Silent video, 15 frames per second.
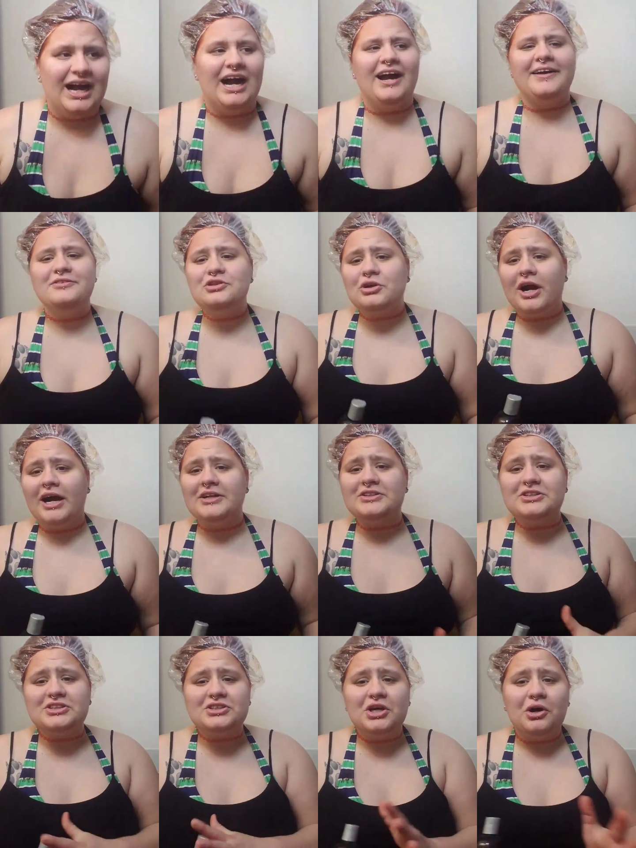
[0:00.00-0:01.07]
I've
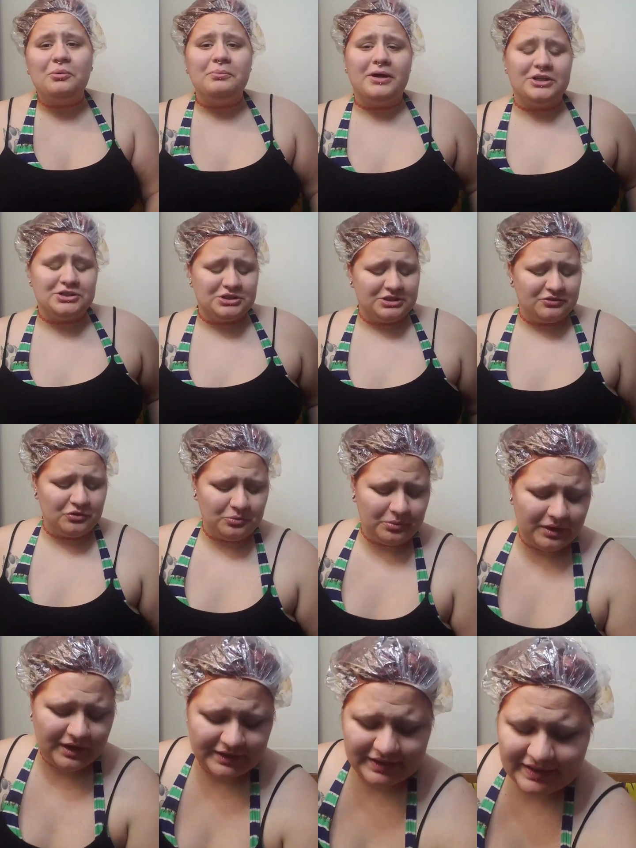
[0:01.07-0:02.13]
tried so much different
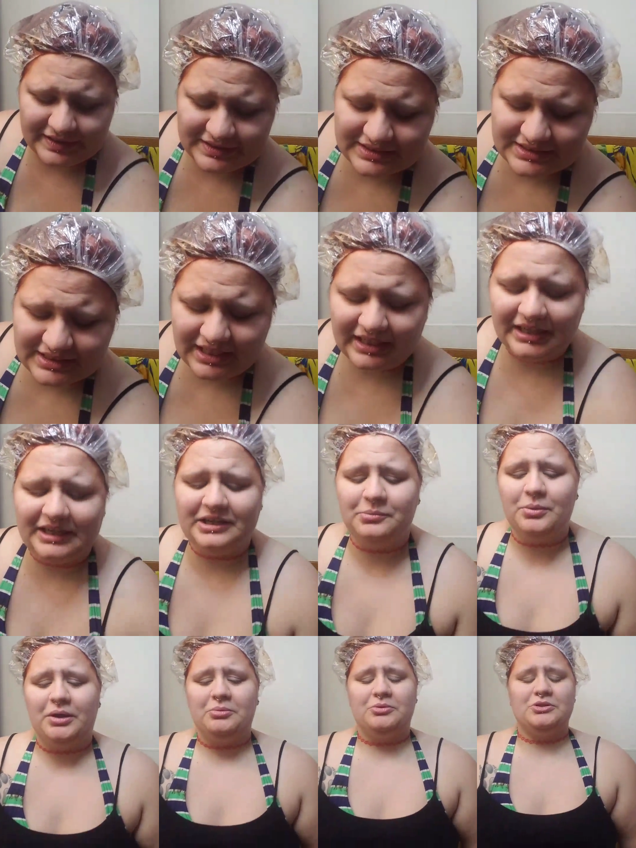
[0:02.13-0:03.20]
products. I
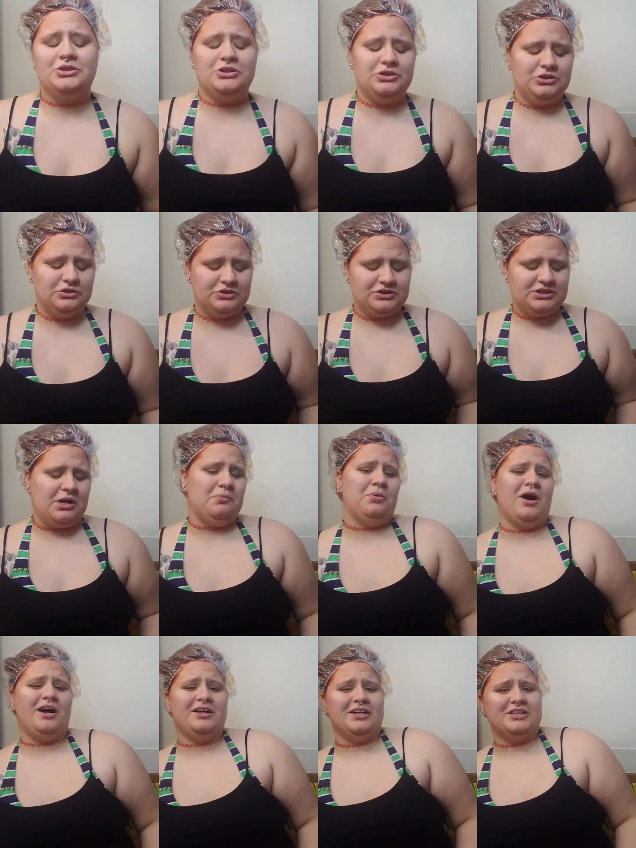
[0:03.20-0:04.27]
am able to use some
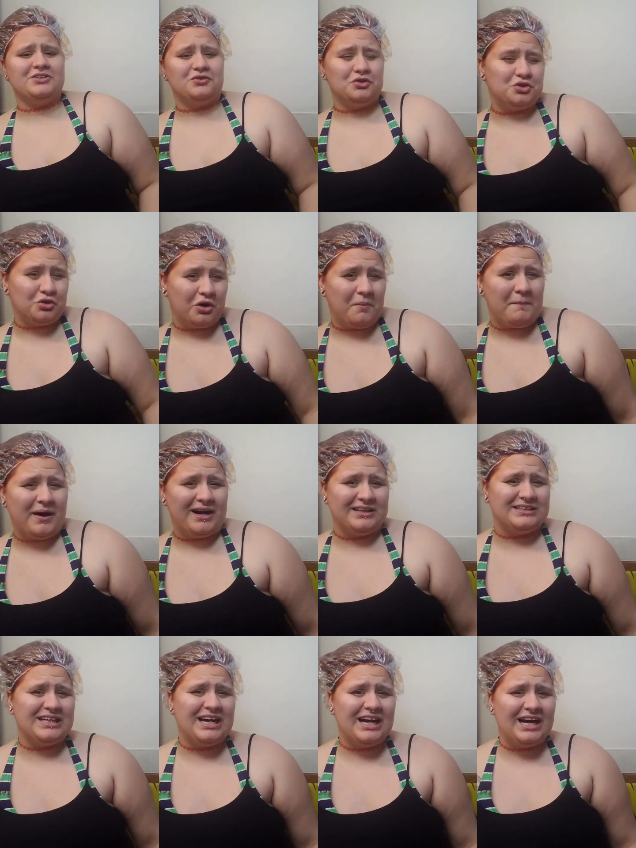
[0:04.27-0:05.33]
products for a short
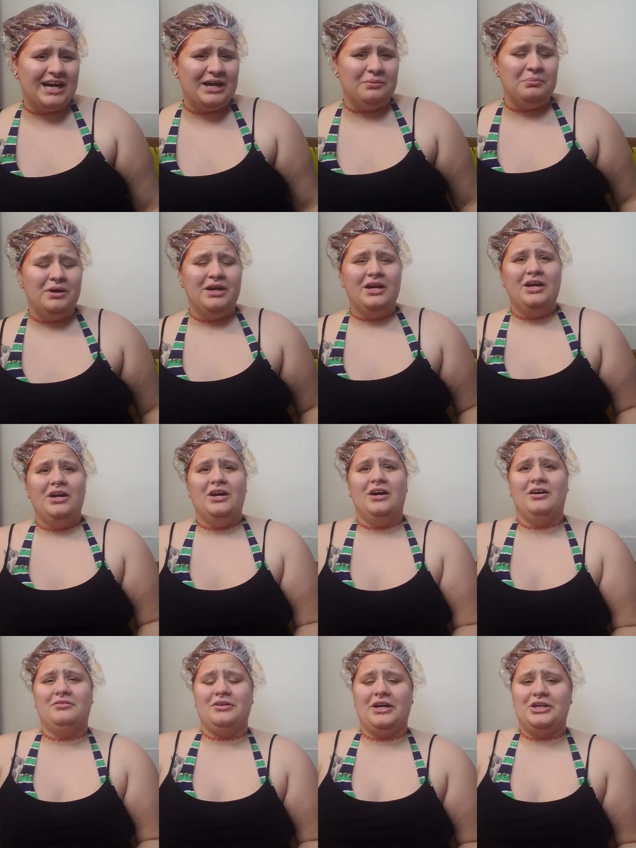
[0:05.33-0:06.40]
amount of time
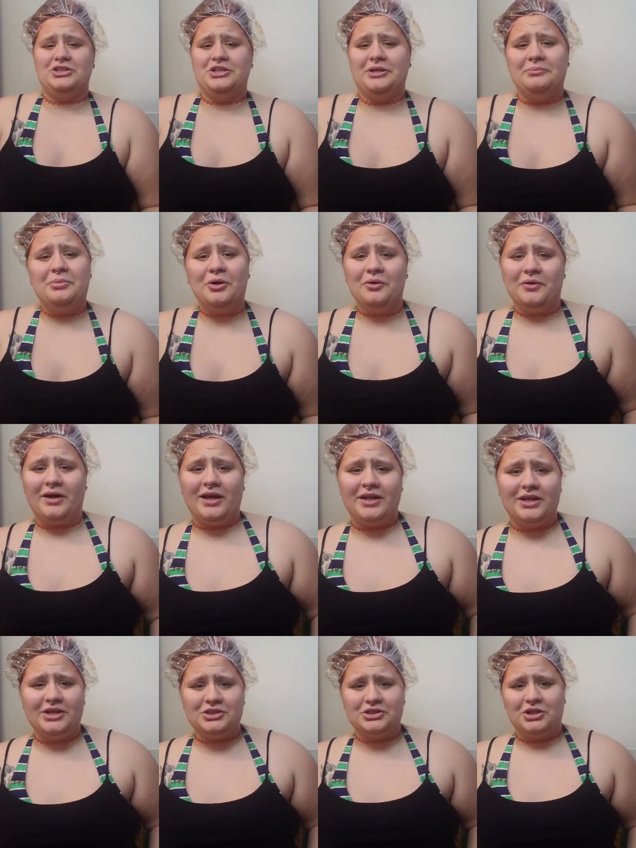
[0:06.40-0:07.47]
of like shampoo and
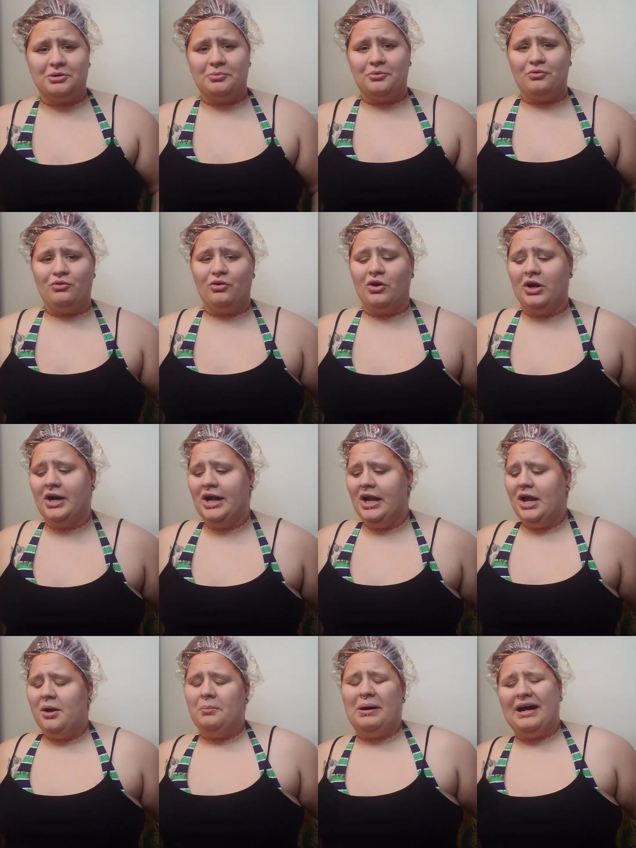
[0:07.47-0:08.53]
conditioner before
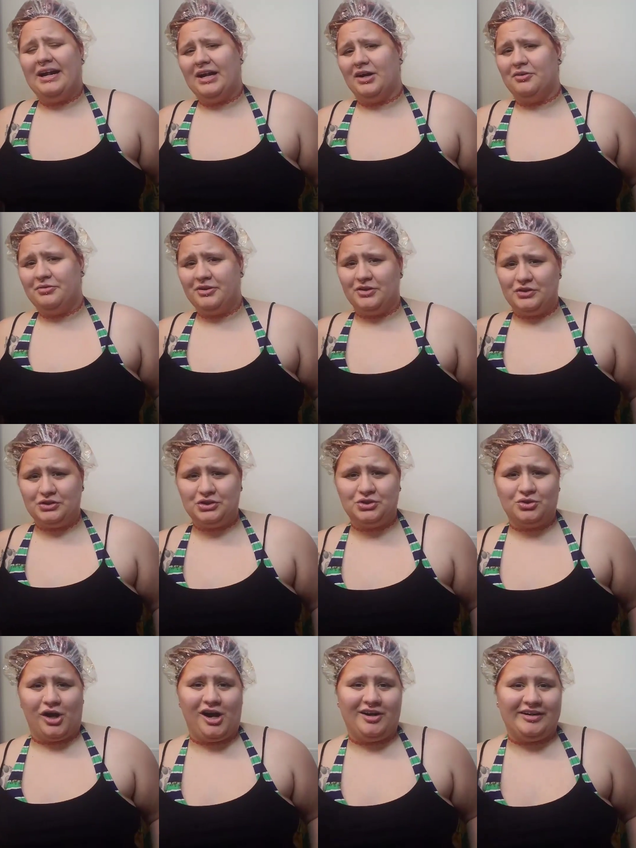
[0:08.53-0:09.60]
my hair feels
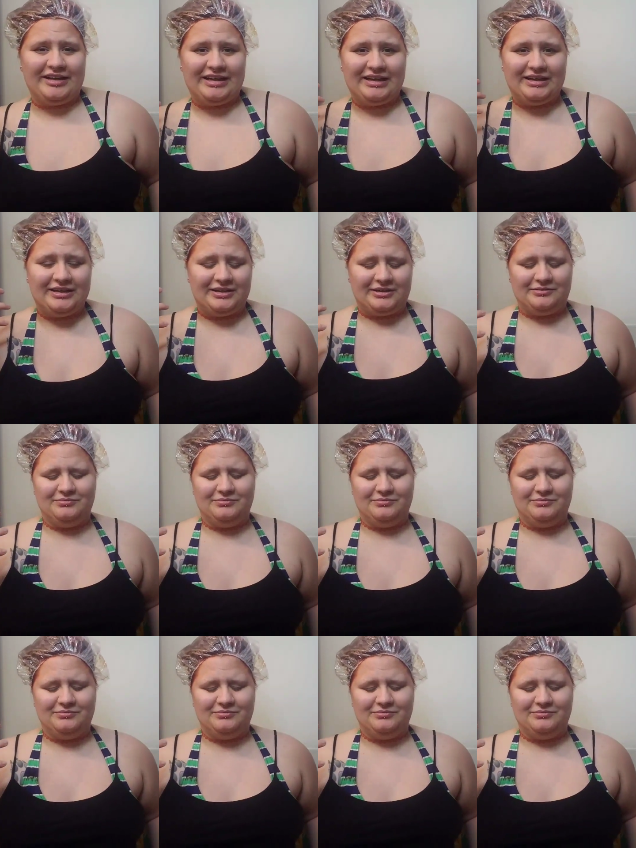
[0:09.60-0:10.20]
strawy,